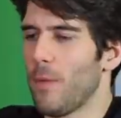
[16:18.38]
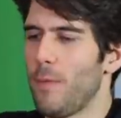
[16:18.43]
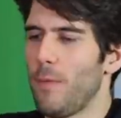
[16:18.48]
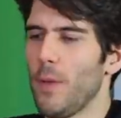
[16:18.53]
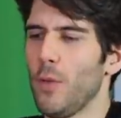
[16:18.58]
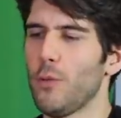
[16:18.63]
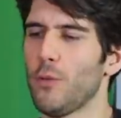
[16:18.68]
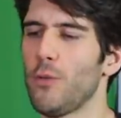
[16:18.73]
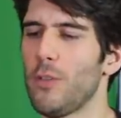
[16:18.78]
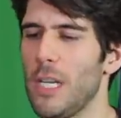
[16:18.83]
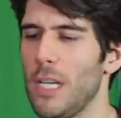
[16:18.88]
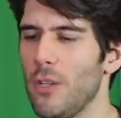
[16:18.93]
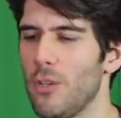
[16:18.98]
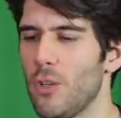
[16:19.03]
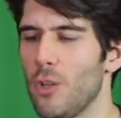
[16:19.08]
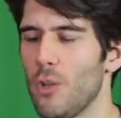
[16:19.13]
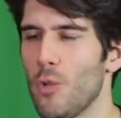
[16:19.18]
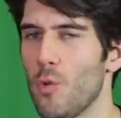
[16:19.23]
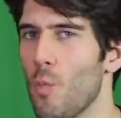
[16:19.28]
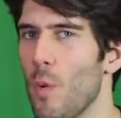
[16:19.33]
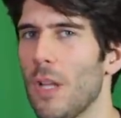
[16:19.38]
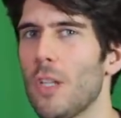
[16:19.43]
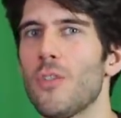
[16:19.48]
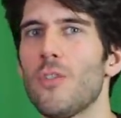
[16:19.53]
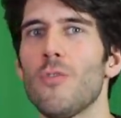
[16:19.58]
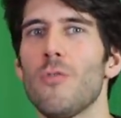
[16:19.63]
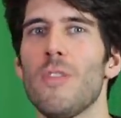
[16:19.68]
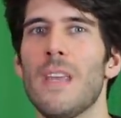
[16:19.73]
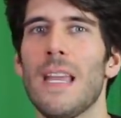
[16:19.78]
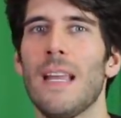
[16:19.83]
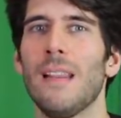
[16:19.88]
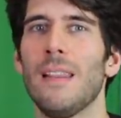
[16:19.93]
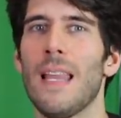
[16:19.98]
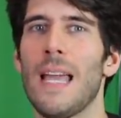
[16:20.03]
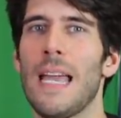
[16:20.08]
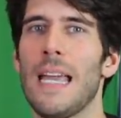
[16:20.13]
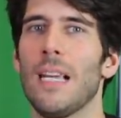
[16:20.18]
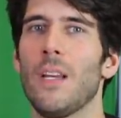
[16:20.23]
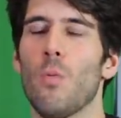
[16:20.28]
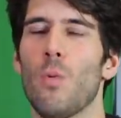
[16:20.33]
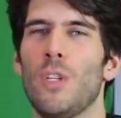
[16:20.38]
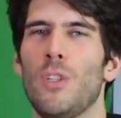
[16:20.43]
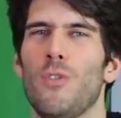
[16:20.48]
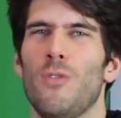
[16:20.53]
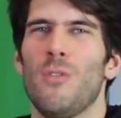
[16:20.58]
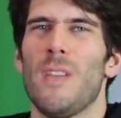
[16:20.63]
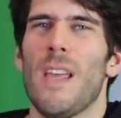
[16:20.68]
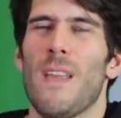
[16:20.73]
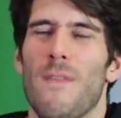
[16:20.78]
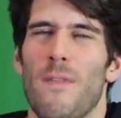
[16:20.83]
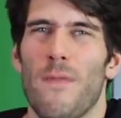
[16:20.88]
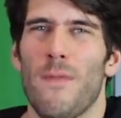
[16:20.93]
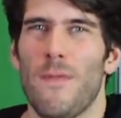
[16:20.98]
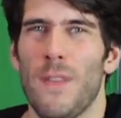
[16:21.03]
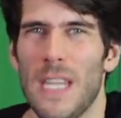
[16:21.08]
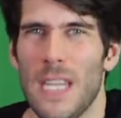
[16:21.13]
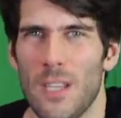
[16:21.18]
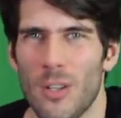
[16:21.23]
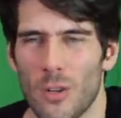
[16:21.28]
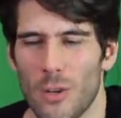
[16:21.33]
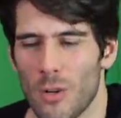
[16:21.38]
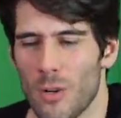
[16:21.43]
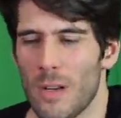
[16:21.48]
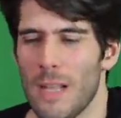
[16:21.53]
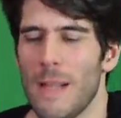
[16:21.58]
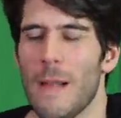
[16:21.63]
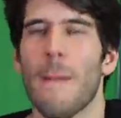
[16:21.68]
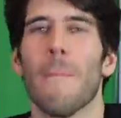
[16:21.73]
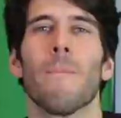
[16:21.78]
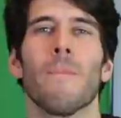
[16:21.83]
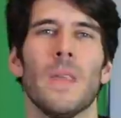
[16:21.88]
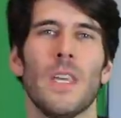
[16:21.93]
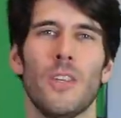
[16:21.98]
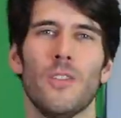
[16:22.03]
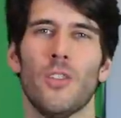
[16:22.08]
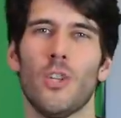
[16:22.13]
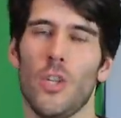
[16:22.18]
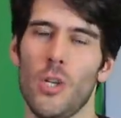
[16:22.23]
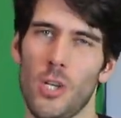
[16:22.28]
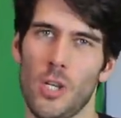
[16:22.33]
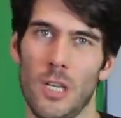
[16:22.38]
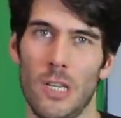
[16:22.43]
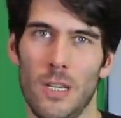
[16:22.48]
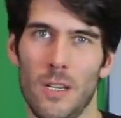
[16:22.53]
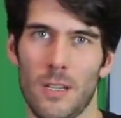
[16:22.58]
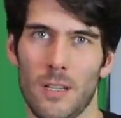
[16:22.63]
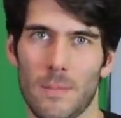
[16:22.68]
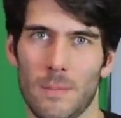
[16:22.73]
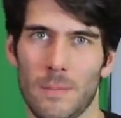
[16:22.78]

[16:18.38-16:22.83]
filtered into what do they like, what do they feel is good. So